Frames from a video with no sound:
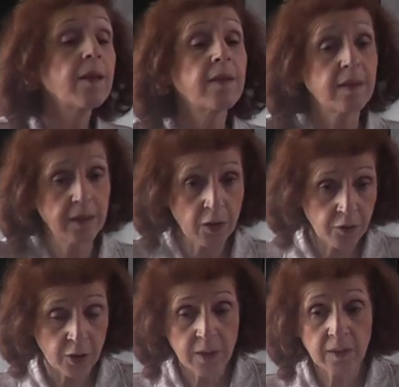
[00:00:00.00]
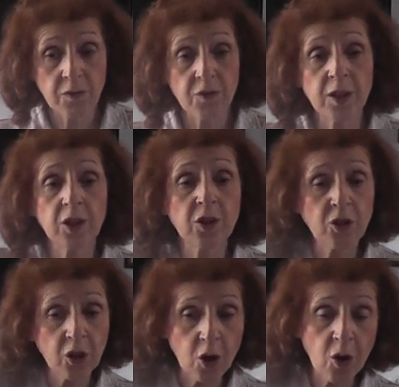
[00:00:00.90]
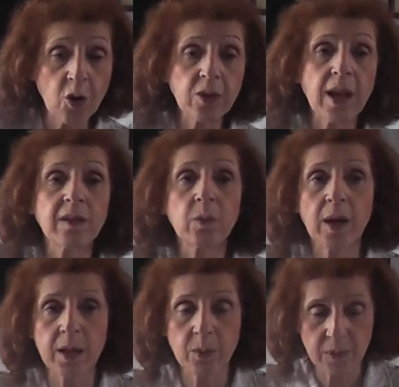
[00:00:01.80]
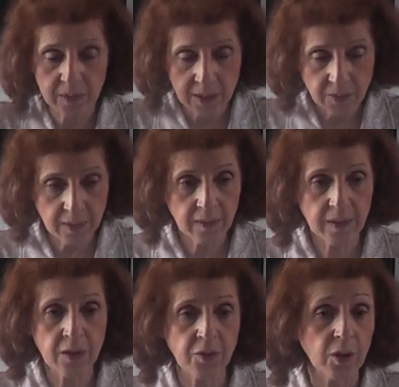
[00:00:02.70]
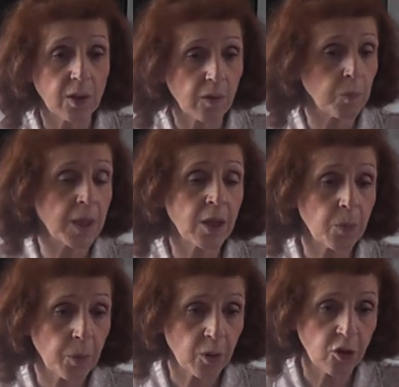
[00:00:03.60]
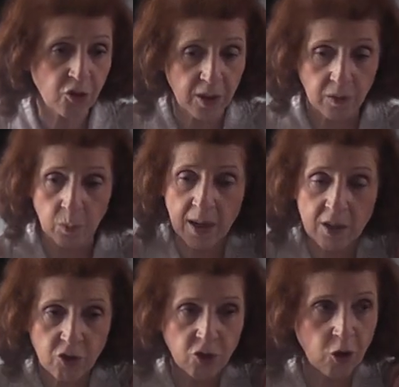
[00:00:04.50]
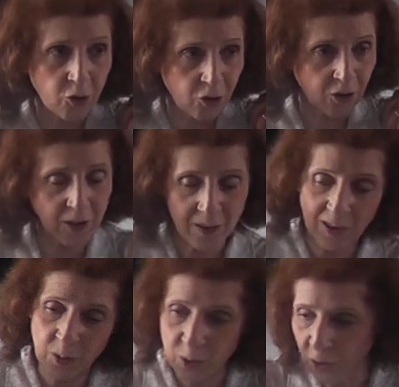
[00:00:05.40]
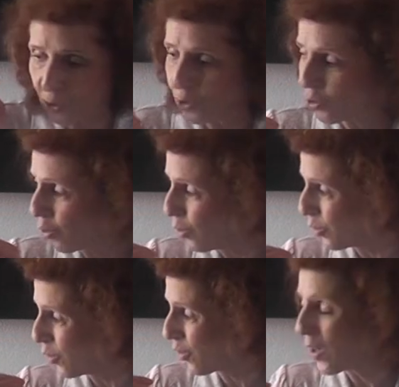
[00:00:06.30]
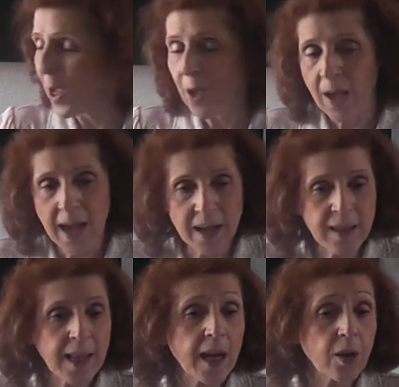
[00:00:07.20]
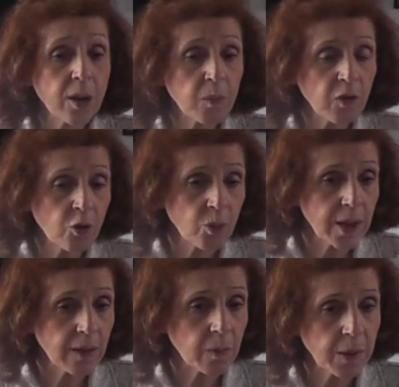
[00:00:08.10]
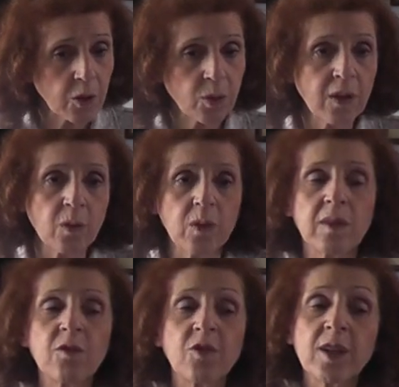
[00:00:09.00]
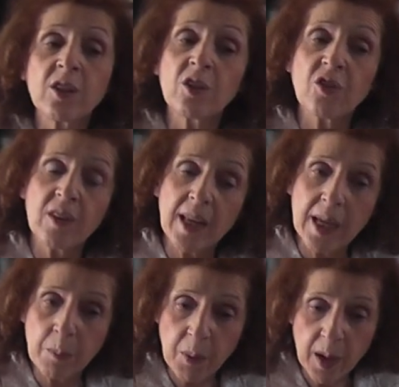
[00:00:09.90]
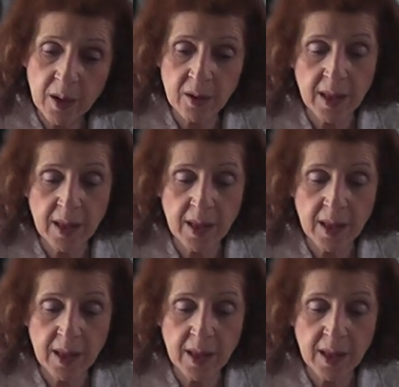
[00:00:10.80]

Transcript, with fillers: Silver is inferior to gold. That's why it was given silver. It's Medo Persia. It's why it's shoulders, because there were two shoulders. Out of that comes Greece, but Greece was inferior to the empire